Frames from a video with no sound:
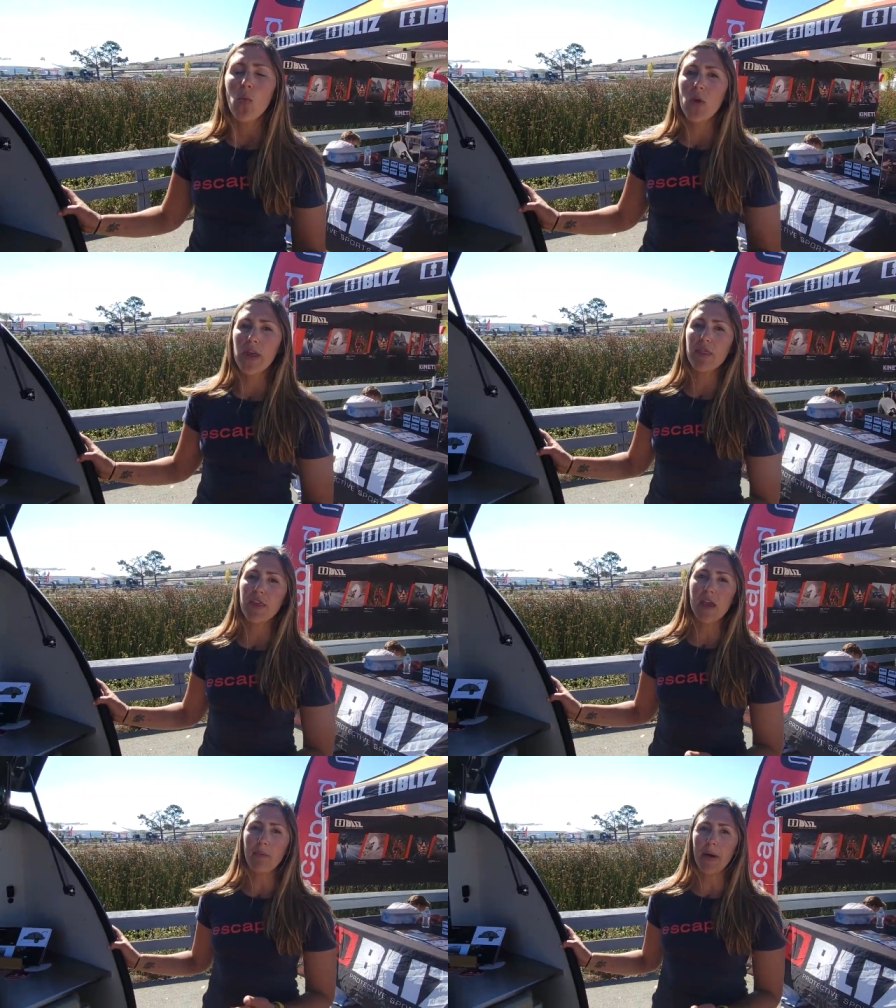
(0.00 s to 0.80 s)
With the
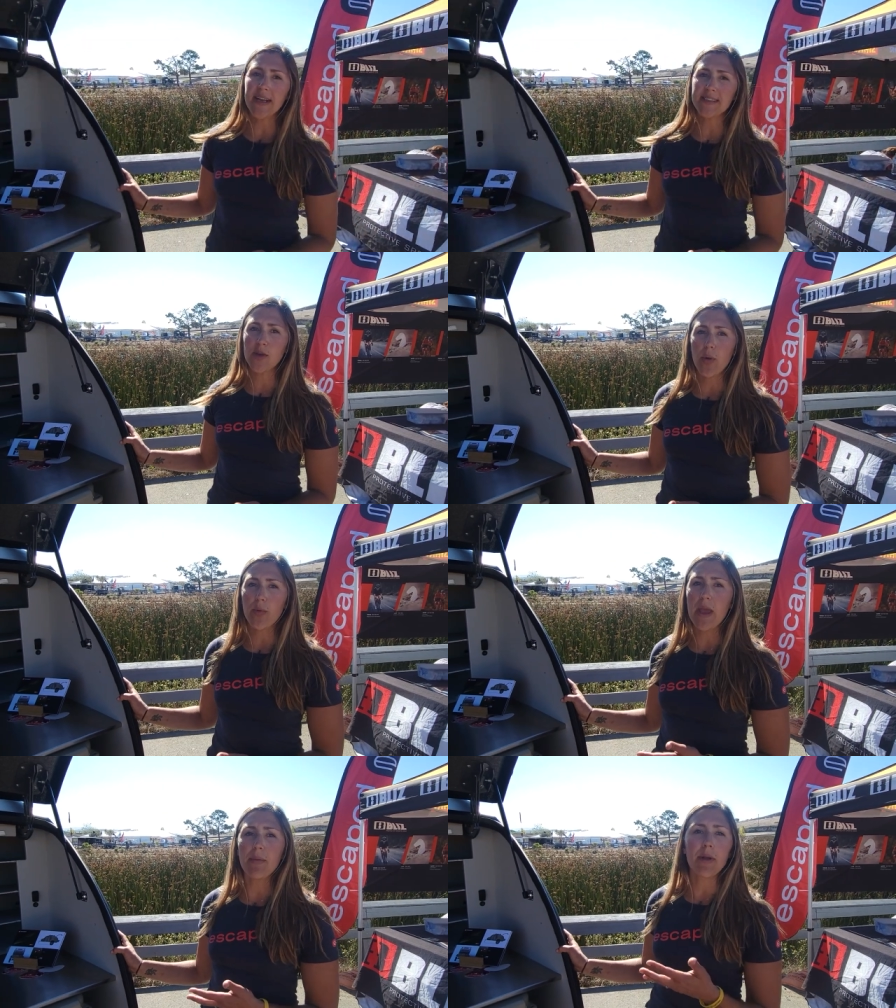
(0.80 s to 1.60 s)
composite, we were
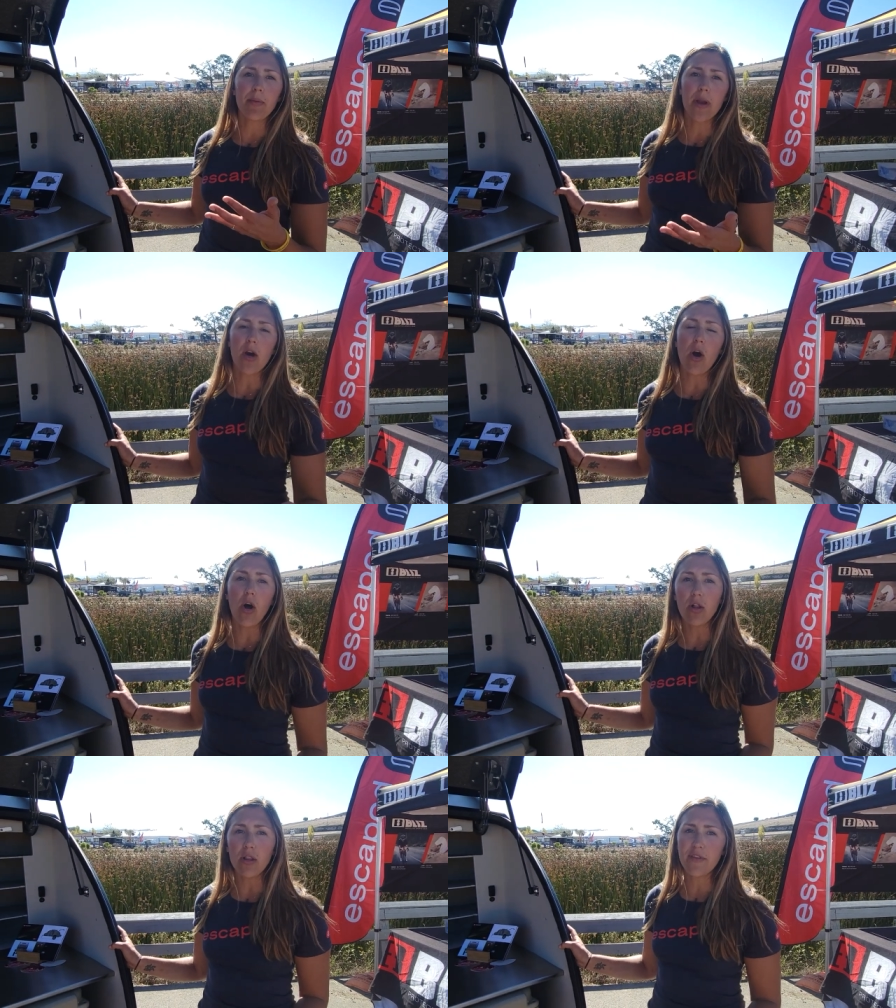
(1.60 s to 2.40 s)
able to bring
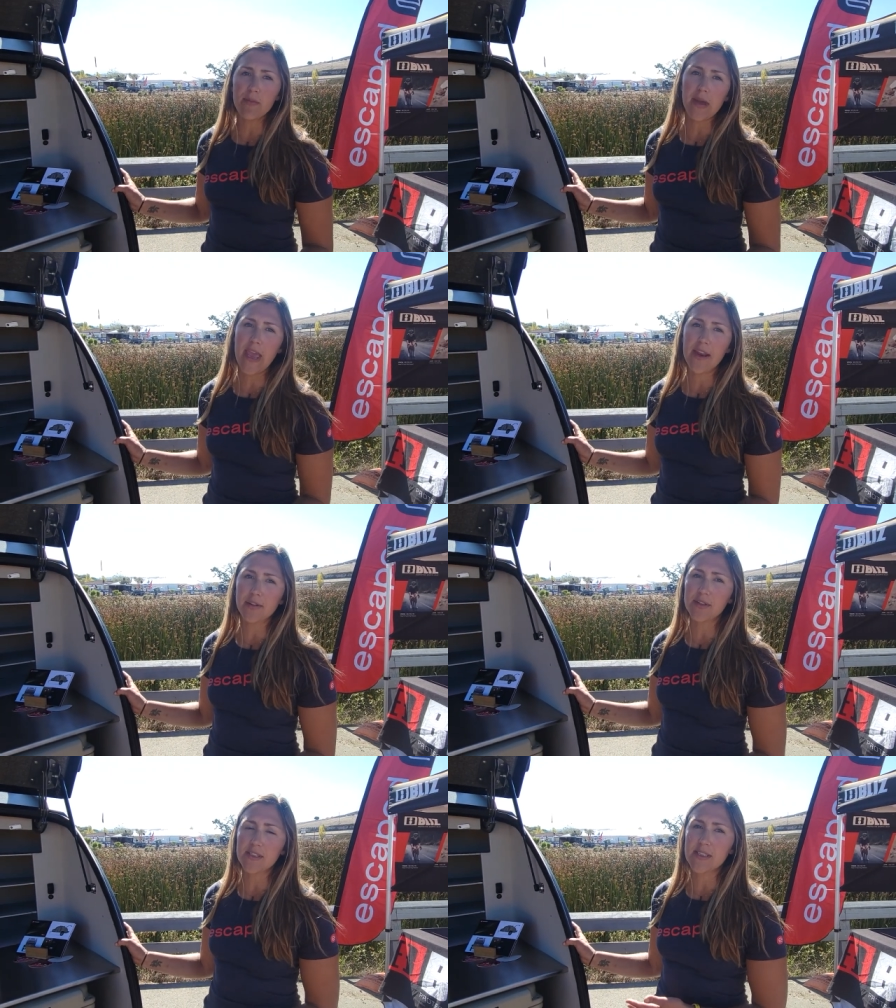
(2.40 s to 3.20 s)
all of the
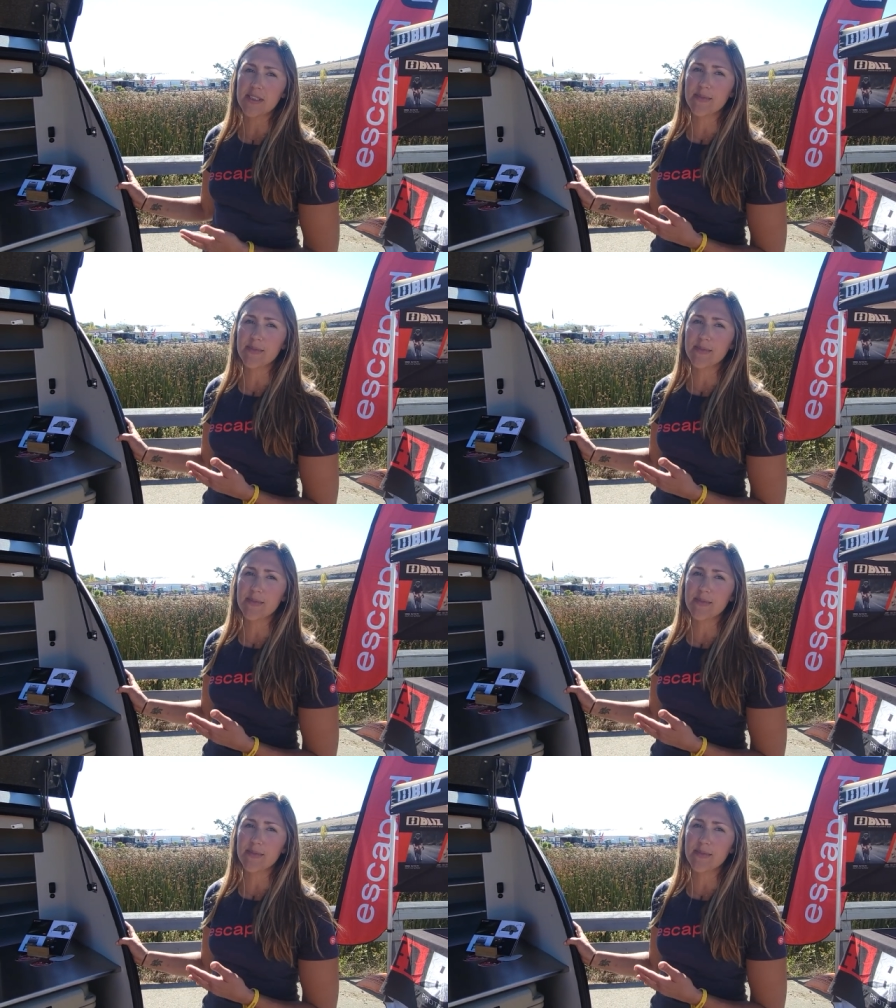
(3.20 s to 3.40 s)
mechanical systems